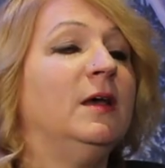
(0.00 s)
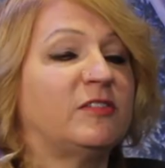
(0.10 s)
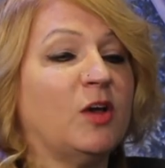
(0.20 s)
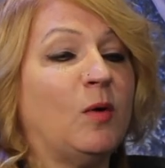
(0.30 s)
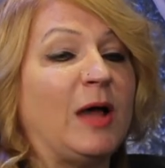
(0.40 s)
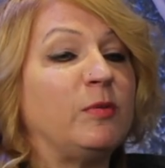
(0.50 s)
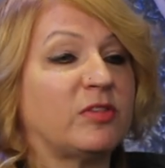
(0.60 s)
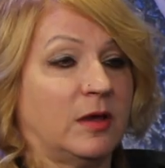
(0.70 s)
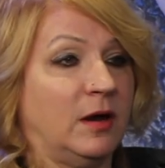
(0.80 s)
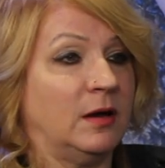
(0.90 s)
So I
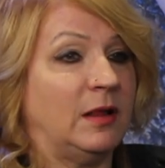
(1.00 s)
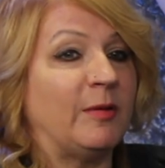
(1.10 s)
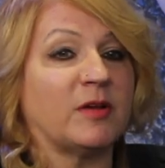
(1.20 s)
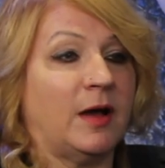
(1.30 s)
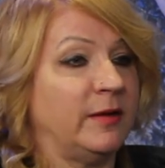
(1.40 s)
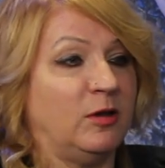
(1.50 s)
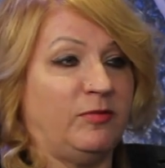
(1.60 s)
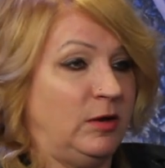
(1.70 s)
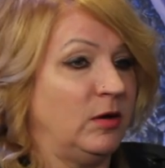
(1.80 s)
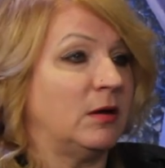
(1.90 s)
was the girl. I was an audio
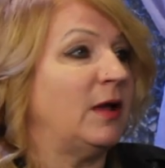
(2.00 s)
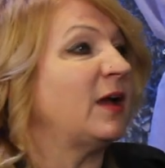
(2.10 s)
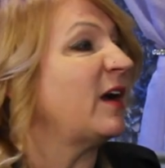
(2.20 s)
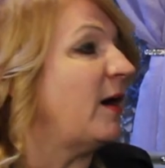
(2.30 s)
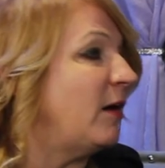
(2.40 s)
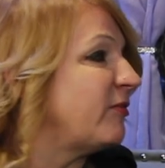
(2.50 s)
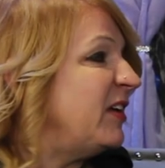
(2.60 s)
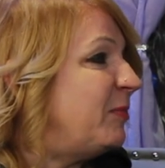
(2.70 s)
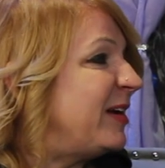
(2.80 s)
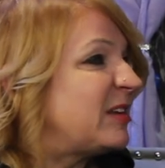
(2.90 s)
video girl. I got
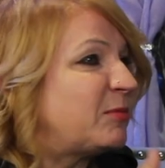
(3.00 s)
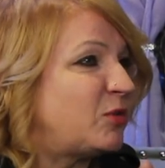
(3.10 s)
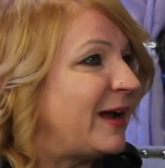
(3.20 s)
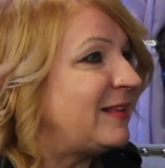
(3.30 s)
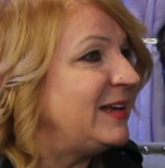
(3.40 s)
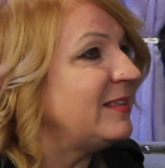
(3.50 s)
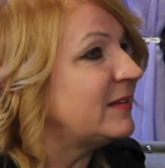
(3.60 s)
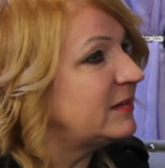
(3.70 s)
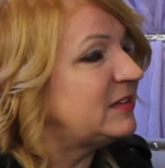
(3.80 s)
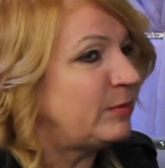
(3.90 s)
coffee, picked up dry cleaning,
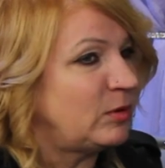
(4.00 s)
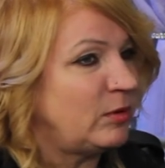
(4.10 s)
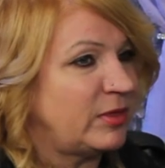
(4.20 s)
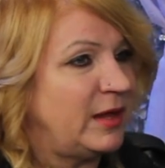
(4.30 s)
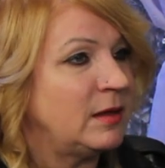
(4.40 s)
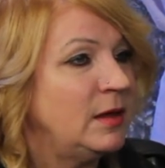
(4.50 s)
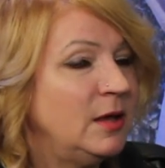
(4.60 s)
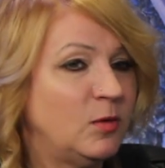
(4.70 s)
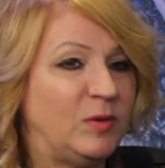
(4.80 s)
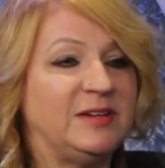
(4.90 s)
that's the typical thing.
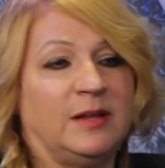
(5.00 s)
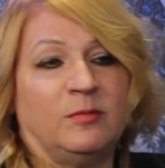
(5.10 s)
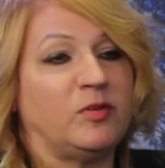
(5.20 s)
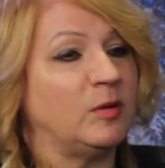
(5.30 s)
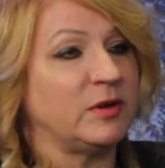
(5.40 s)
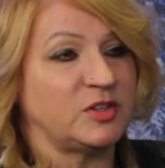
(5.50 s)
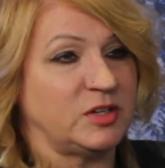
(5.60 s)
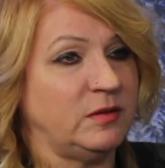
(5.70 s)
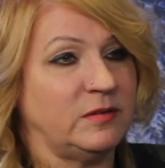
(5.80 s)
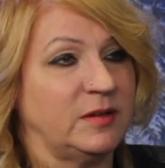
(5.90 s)
We did
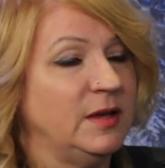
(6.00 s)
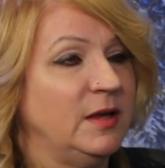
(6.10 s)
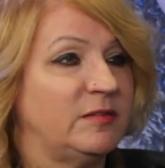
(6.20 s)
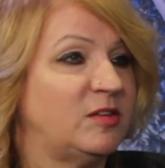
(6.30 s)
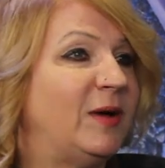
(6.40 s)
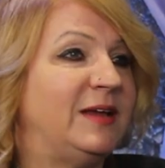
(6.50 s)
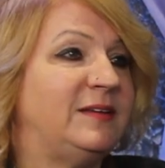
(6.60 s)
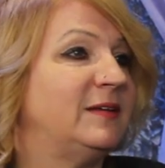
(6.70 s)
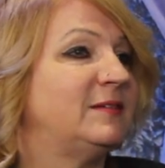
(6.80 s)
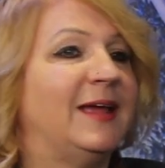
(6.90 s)
infomercials. So I
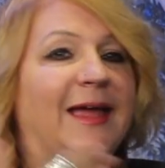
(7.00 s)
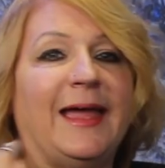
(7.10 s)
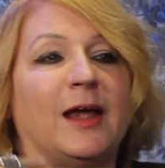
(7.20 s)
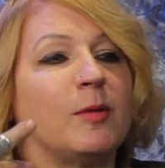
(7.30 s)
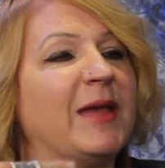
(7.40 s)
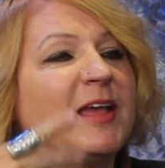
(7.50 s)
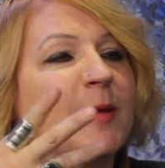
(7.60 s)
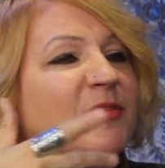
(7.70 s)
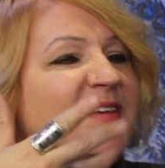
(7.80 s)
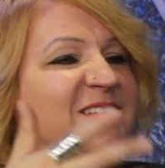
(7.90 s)
did hair,
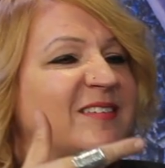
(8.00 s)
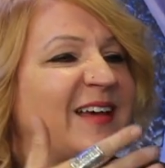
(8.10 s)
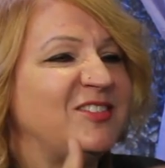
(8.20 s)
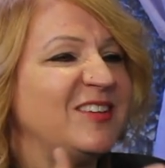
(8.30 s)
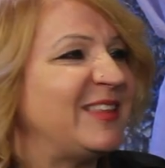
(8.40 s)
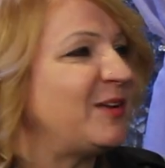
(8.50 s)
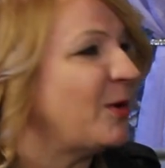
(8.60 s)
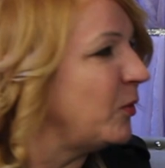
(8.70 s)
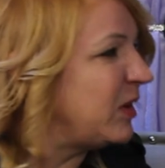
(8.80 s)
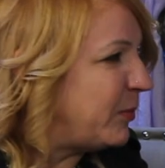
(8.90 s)
makeup, set design, just
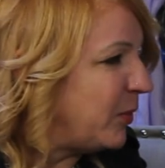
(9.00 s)
little hokey